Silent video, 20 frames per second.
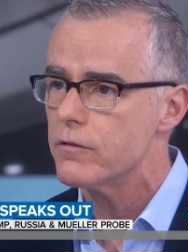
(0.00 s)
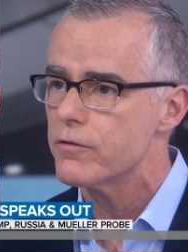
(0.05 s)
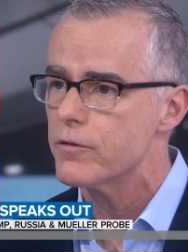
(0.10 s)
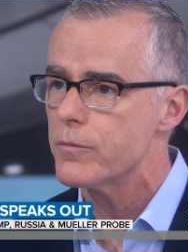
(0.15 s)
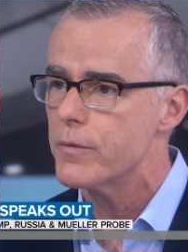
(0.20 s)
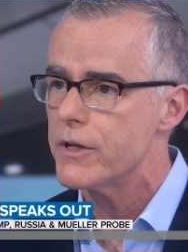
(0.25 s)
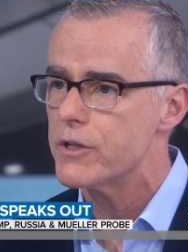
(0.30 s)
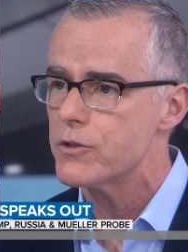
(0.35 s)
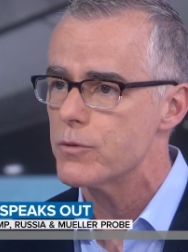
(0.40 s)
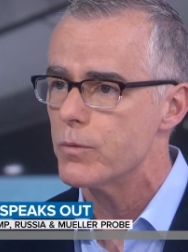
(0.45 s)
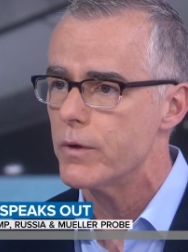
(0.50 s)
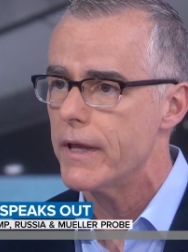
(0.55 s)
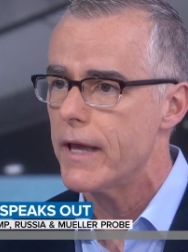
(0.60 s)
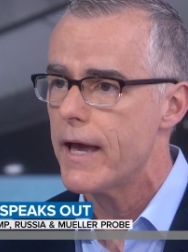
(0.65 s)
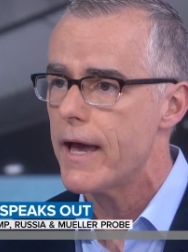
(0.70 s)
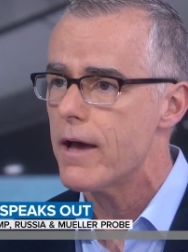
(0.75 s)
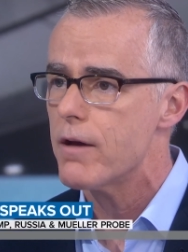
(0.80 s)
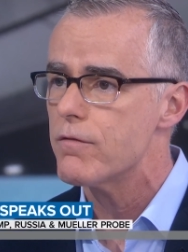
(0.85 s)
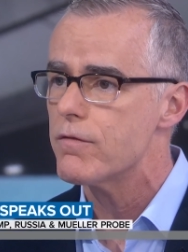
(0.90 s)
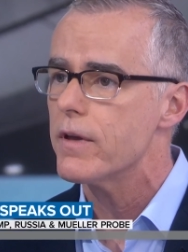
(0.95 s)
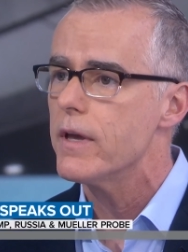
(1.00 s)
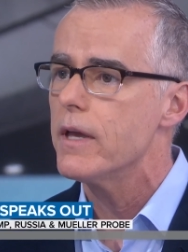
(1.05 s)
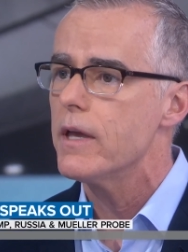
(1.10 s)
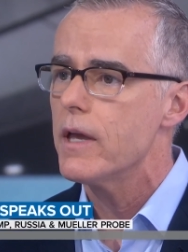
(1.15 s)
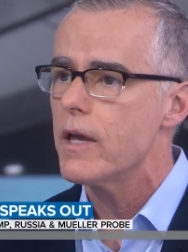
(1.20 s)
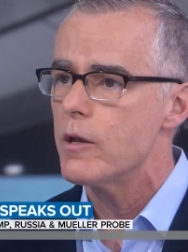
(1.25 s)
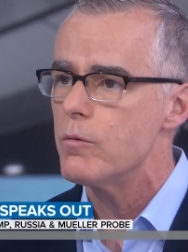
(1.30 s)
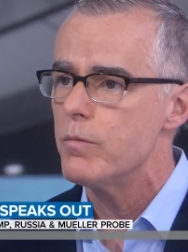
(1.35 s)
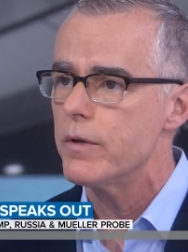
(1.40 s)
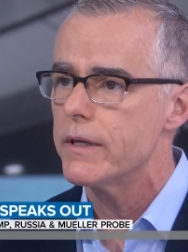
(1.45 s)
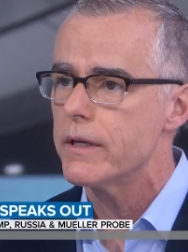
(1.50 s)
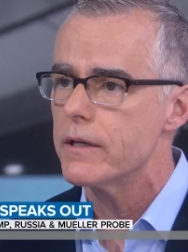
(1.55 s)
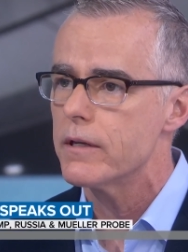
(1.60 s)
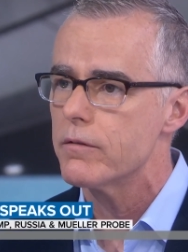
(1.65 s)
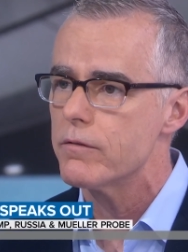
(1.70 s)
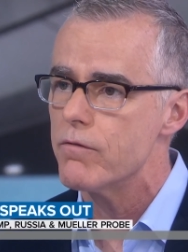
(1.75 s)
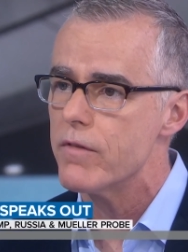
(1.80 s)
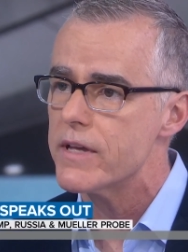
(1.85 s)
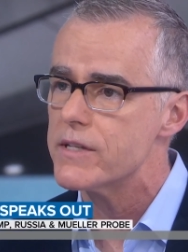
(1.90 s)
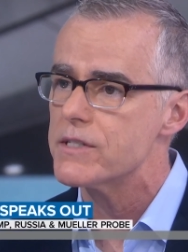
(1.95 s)
information we have and begin
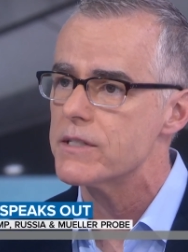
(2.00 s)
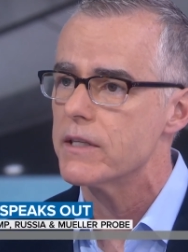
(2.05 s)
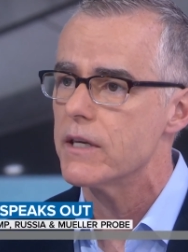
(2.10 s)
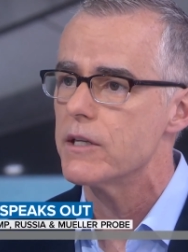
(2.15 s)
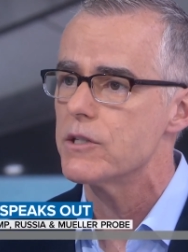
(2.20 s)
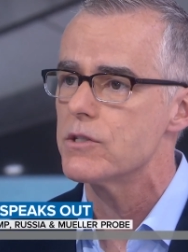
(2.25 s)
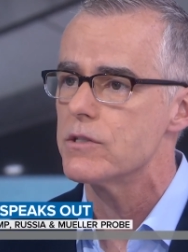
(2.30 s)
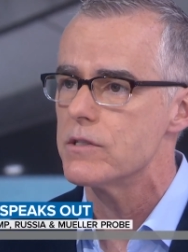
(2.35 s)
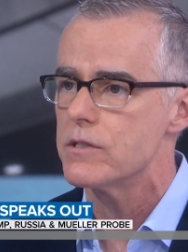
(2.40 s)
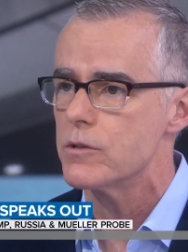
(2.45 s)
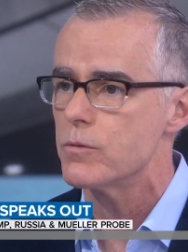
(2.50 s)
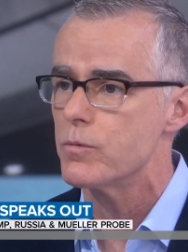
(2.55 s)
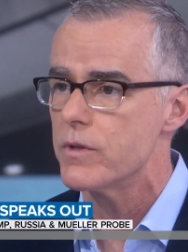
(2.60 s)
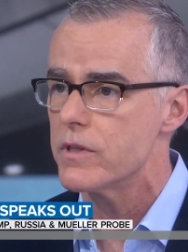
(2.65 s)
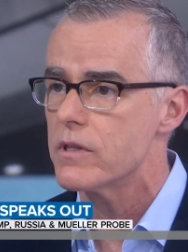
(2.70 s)
investigations that we.